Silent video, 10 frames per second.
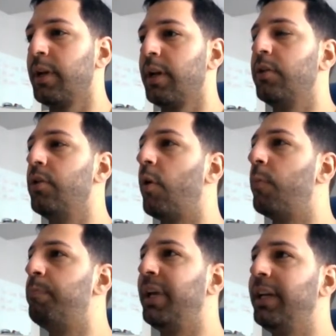Tough
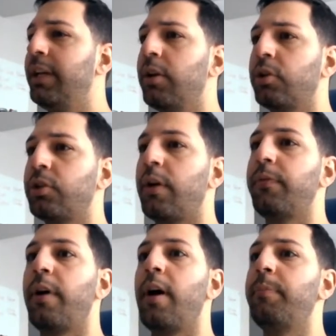balance. No beating
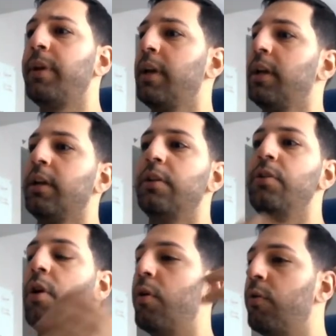yourself up,
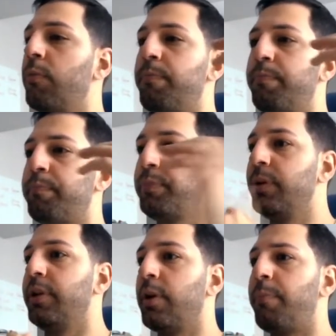no,
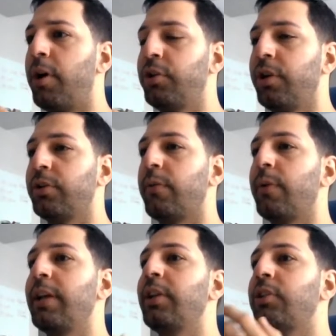you know, punching yourself.
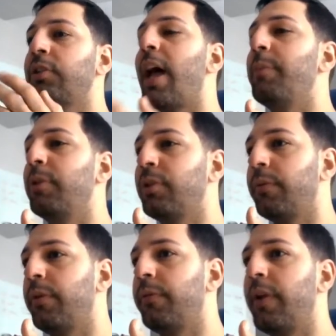When I say slap
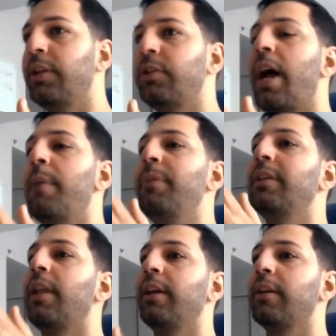yourself in the face, I
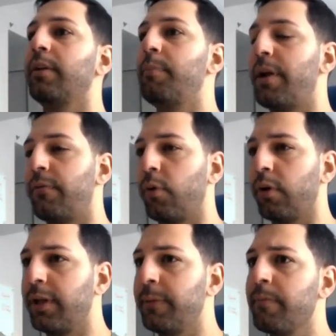mean like
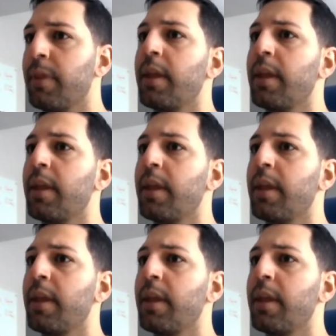metaphorically.